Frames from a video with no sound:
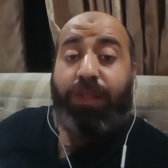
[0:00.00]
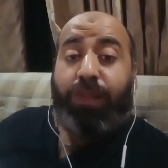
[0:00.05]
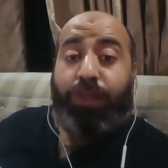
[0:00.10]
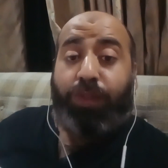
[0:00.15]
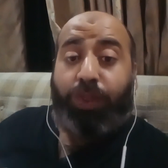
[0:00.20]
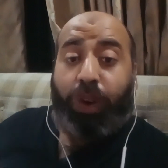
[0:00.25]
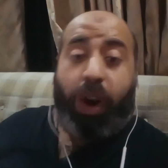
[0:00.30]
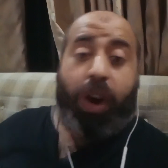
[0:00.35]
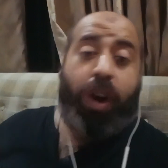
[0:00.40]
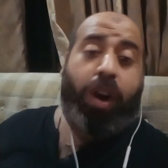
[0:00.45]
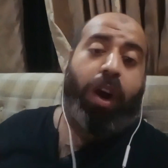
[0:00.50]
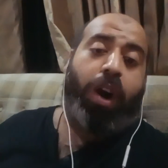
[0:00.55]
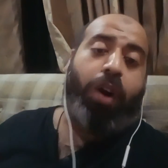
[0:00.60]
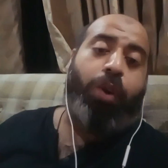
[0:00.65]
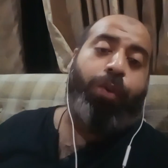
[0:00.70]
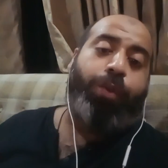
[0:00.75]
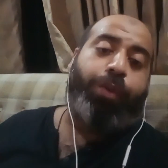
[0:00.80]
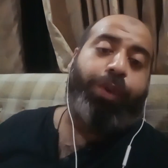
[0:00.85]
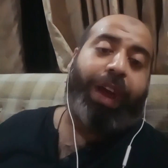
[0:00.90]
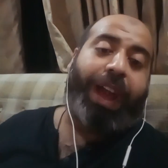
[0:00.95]

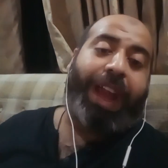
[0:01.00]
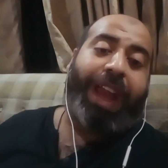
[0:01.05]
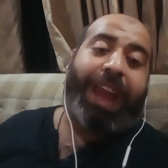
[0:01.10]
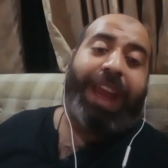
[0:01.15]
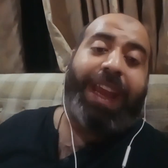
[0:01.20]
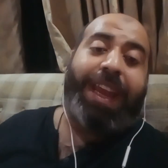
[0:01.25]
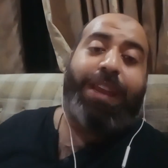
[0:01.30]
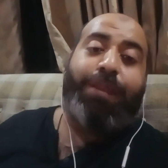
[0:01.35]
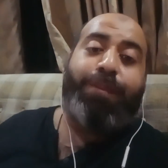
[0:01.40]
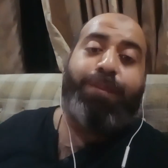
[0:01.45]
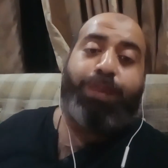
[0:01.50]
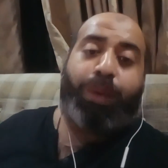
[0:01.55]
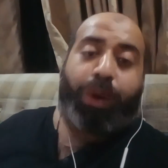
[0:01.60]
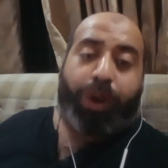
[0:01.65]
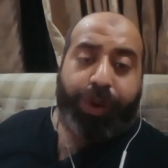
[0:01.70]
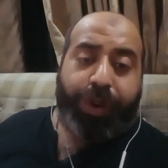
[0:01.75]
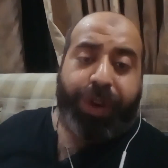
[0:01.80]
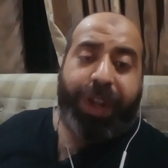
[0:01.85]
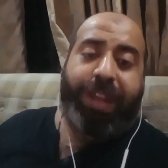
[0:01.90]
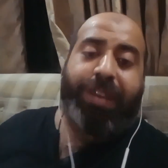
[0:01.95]
walkout, any
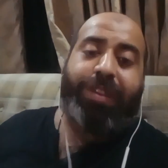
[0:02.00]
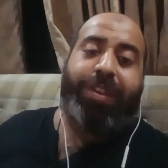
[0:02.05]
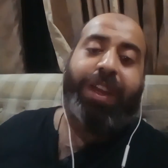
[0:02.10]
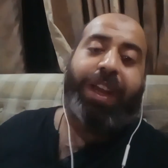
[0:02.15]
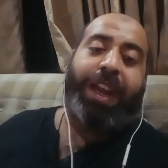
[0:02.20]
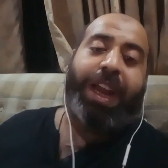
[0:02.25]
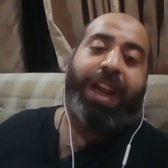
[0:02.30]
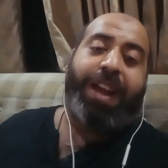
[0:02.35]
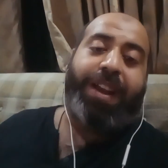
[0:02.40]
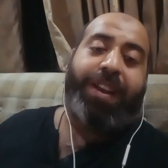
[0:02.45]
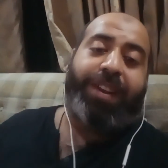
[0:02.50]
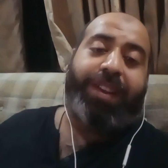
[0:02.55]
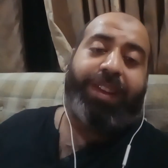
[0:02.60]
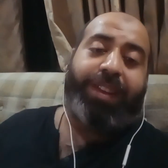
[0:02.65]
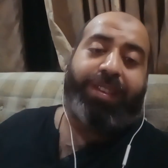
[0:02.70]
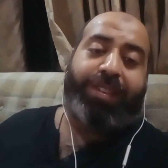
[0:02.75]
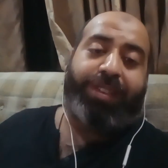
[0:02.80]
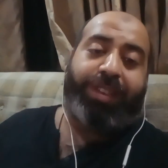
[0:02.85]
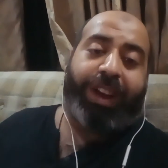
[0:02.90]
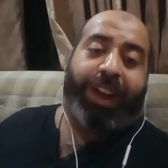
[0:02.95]
protest against
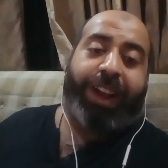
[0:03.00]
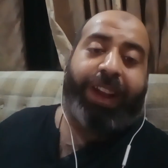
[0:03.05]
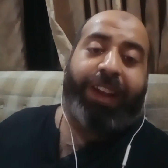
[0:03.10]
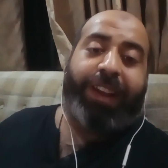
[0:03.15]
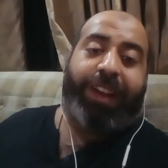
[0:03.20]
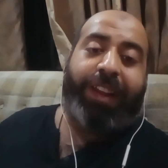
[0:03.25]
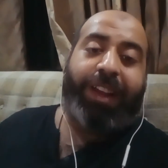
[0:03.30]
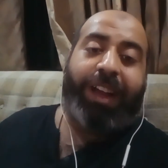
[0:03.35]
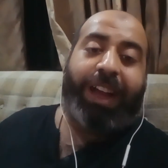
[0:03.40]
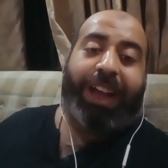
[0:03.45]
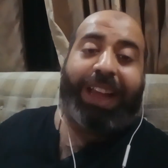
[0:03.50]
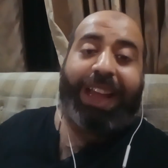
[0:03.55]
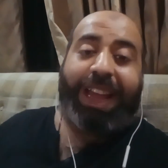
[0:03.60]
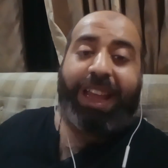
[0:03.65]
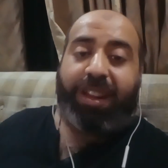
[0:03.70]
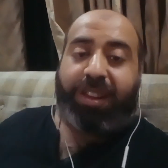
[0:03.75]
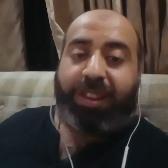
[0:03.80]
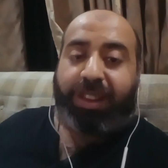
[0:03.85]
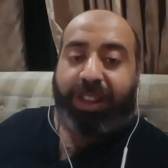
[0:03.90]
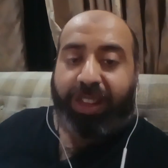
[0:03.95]
Israel,
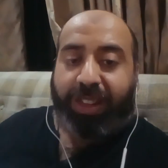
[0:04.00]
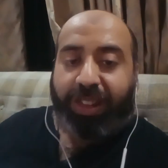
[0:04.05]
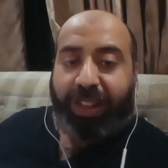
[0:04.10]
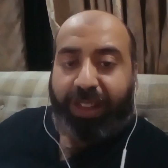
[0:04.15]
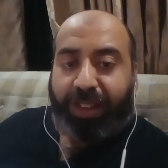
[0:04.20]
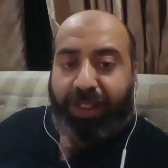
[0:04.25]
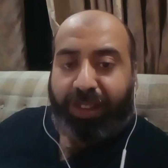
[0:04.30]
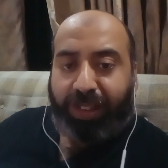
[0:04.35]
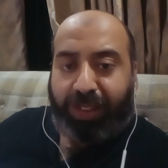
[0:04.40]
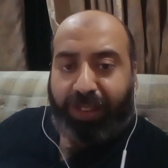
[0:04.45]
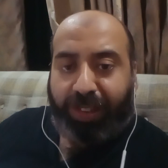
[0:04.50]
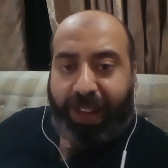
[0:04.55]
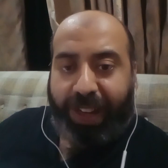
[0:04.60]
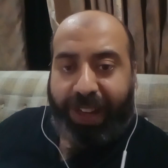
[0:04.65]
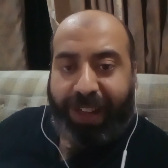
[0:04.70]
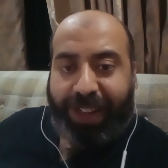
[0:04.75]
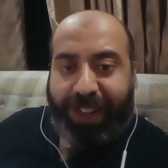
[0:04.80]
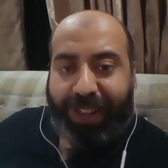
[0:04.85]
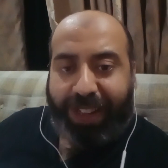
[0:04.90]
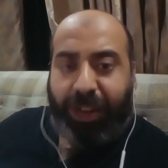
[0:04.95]
against this
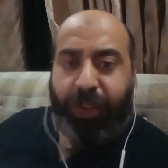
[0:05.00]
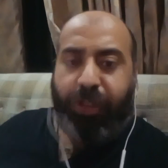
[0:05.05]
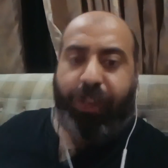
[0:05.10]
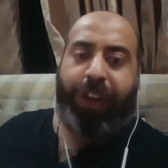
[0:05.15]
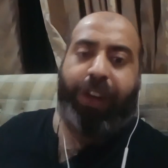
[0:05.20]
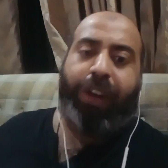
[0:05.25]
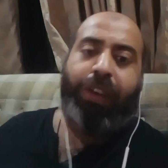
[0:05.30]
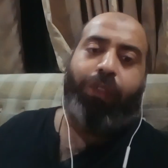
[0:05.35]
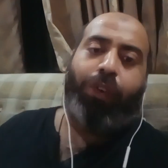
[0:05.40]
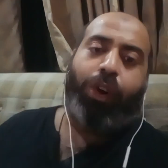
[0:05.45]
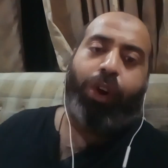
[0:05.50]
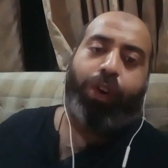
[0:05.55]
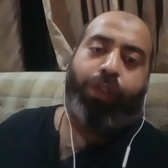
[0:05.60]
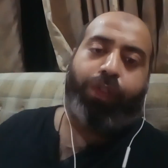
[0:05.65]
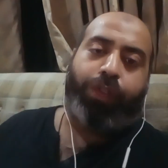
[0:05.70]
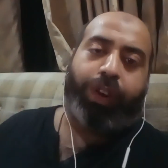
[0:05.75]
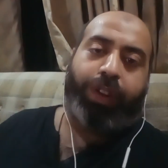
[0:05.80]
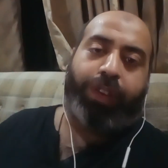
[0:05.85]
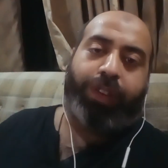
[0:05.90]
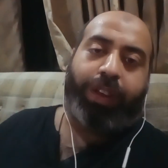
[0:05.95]
Israeli genocidal war
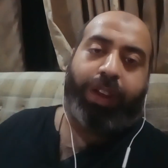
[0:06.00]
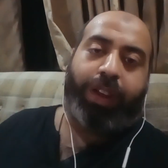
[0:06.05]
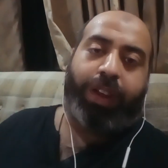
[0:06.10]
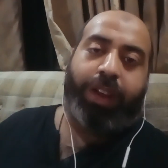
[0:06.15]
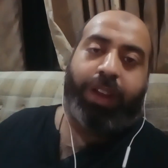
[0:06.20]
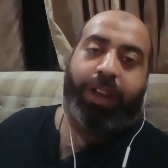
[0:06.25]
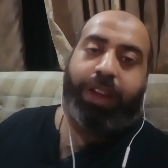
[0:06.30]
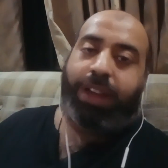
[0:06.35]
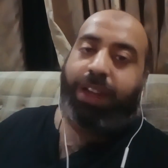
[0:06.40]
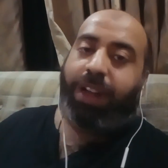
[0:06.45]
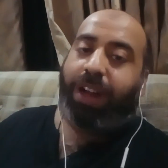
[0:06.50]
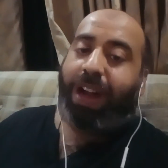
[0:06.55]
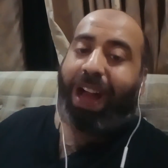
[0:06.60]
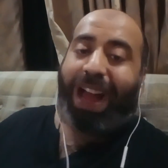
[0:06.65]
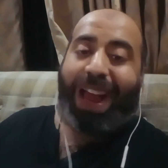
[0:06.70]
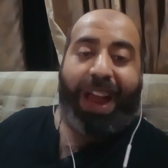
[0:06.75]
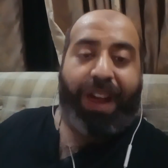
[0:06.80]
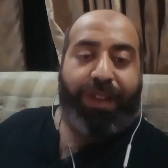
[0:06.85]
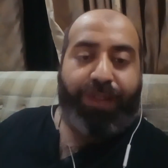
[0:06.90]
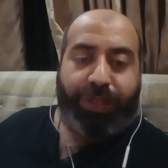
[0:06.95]
of Gaza.
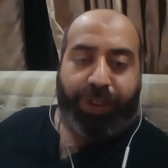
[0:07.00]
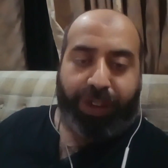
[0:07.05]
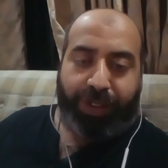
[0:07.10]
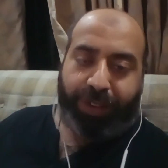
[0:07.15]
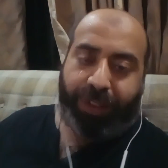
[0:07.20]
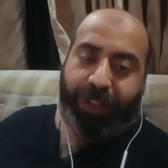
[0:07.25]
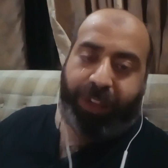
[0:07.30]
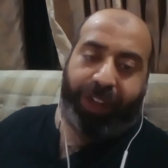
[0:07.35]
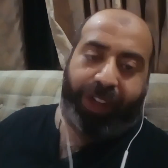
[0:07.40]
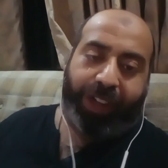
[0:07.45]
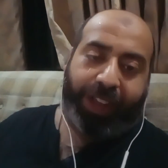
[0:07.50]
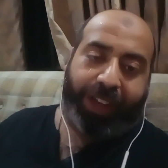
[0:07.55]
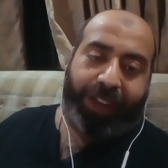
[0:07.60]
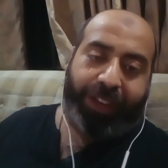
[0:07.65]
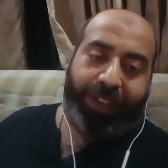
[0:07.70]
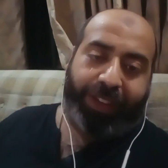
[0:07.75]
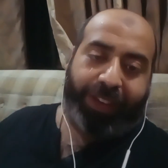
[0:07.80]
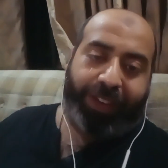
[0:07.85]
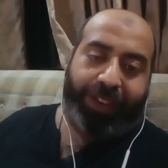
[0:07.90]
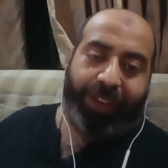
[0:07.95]
I have not seen
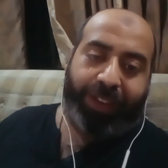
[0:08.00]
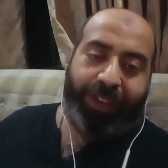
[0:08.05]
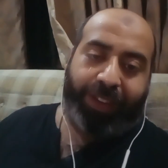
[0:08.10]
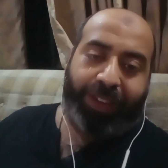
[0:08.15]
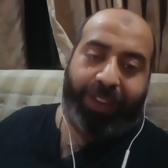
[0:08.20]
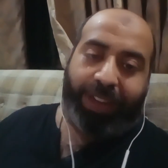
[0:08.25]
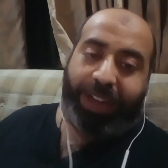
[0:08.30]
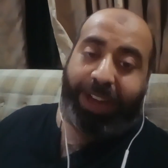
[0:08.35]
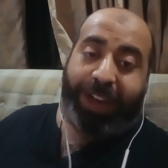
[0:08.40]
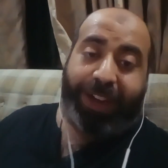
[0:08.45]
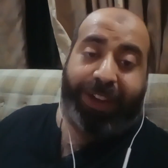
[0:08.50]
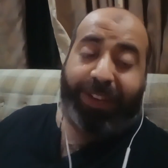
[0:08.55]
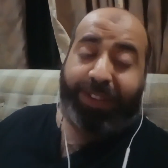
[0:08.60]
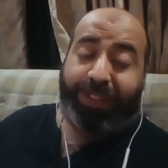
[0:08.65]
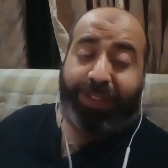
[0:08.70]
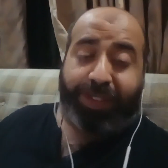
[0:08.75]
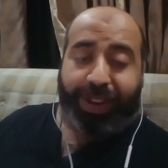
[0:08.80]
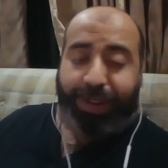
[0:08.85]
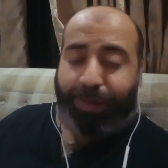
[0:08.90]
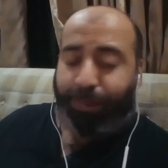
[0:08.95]
anything, and
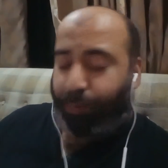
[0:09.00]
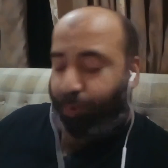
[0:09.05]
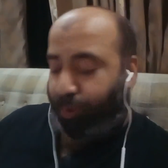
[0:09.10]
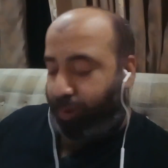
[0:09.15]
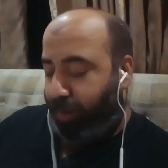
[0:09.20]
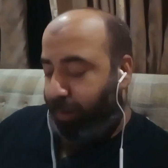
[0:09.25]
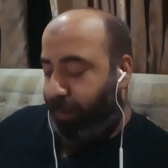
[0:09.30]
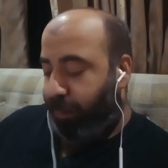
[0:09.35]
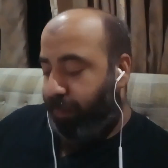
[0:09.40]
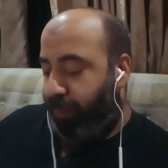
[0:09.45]
it's shameful.